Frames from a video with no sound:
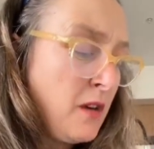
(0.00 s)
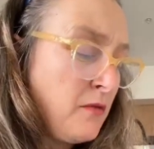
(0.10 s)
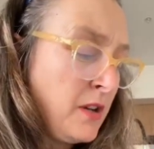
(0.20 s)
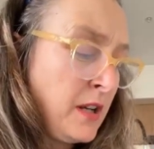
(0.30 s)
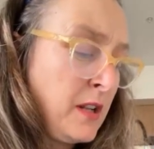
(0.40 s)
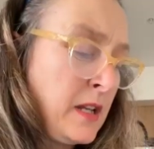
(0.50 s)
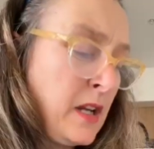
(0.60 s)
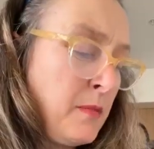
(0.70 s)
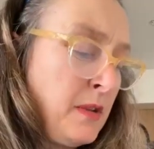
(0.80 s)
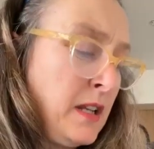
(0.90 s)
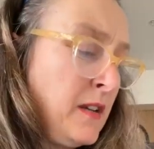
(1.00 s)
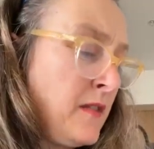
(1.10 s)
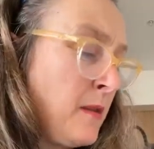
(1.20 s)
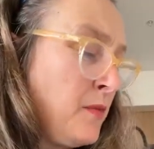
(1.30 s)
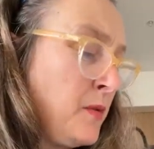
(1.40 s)
Ironically, I
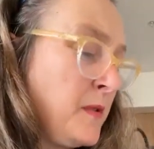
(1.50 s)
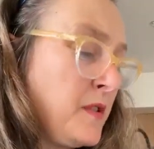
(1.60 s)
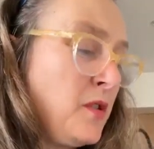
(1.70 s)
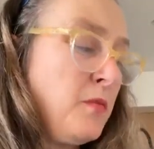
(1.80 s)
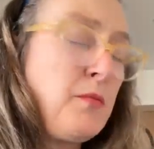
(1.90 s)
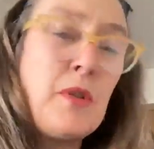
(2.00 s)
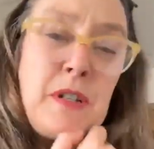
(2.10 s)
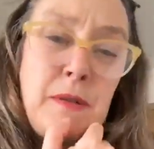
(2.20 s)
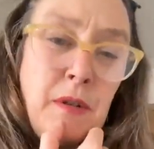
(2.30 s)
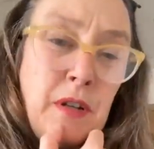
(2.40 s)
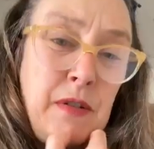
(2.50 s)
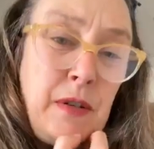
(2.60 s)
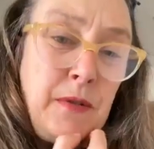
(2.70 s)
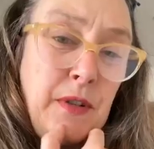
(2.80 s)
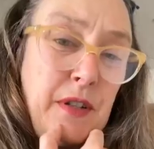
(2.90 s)
believe that book was called Boy
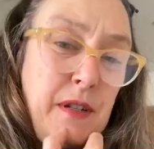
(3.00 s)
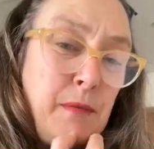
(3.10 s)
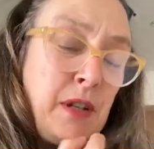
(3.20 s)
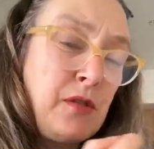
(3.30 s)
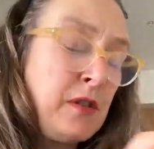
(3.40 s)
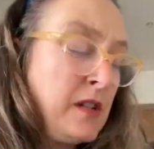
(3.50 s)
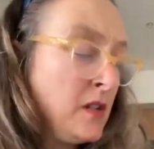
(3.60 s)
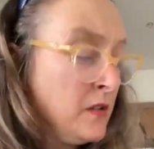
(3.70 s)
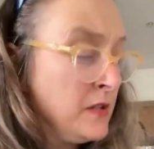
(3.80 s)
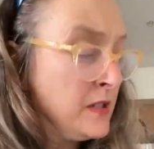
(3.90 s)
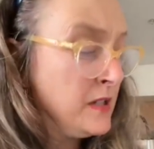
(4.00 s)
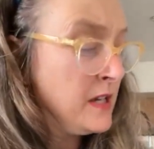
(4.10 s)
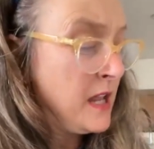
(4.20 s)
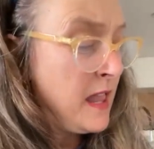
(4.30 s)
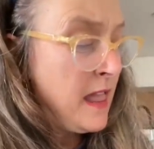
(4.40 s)
Swallows Universe by Trent
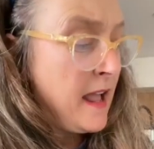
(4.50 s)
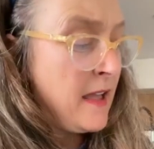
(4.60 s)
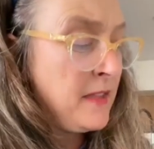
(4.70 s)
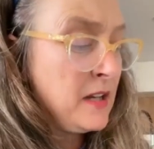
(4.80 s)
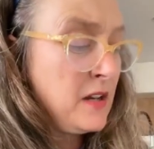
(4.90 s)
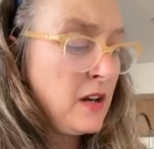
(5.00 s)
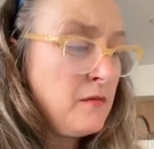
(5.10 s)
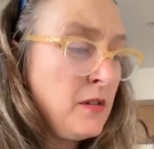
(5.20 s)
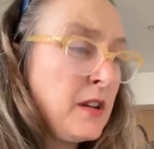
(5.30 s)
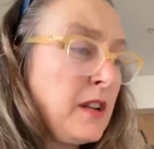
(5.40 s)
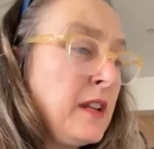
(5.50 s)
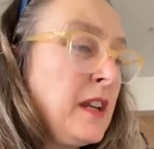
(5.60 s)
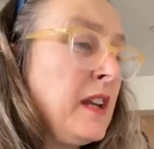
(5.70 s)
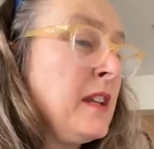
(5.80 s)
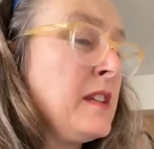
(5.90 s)
Dalton. And then
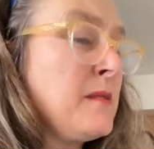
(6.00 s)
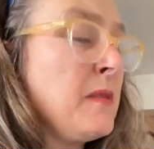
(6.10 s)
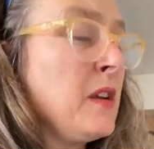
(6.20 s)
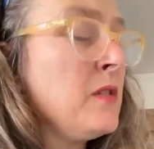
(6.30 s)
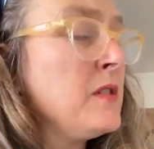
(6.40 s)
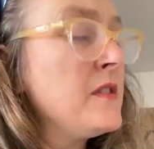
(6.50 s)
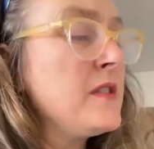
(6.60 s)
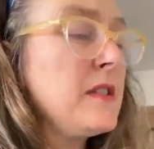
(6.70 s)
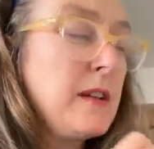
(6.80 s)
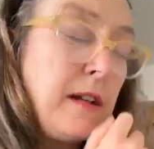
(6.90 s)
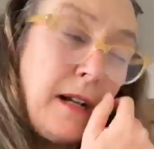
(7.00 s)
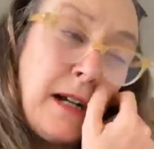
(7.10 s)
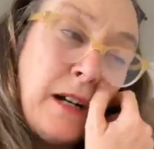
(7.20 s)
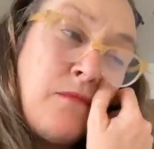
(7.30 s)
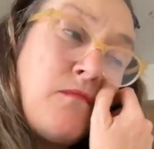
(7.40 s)
ironically it is because
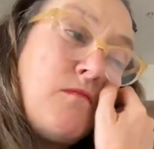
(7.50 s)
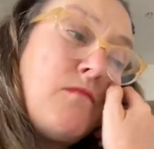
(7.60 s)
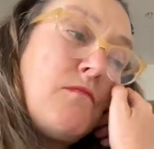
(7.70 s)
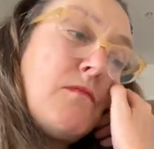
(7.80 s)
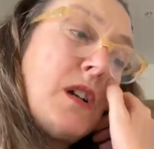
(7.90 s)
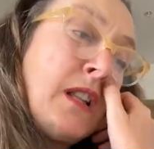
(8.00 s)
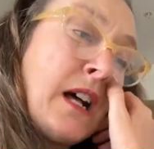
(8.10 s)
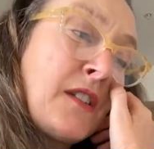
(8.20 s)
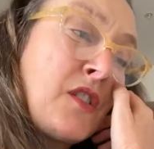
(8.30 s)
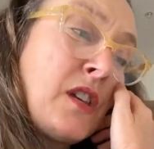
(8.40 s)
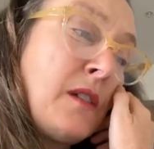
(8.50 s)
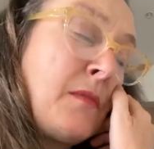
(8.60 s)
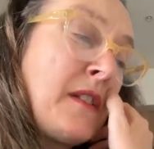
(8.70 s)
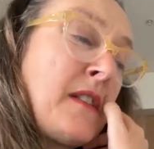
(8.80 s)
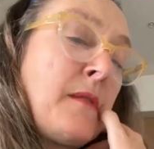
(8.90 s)
last year
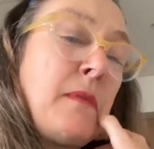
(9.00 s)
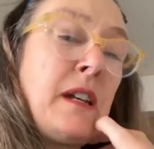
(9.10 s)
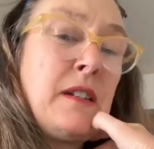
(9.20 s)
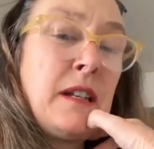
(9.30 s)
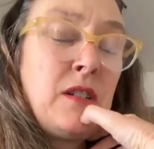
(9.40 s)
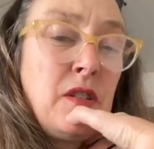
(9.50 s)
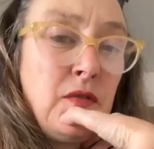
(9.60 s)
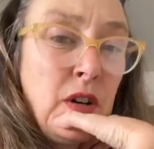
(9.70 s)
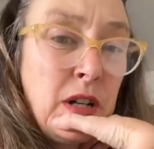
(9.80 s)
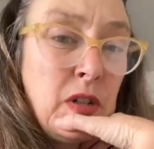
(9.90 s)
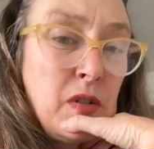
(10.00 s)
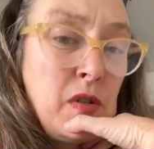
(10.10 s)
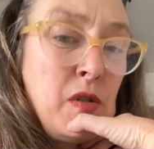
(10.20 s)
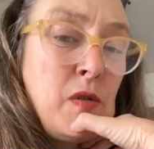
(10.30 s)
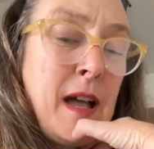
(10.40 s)
my son made it down to the final
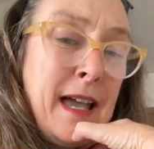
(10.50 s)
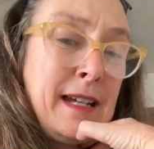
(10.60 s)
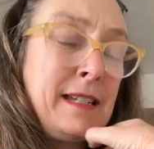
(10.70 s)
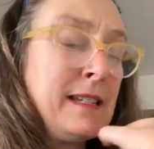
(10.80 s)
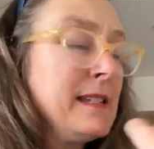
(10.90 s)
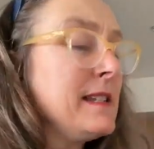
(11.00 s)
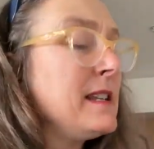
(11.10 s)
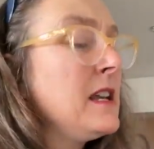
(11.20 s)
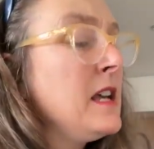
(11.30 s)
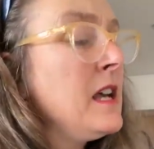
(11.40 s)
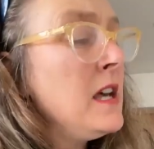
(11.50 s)
2 actors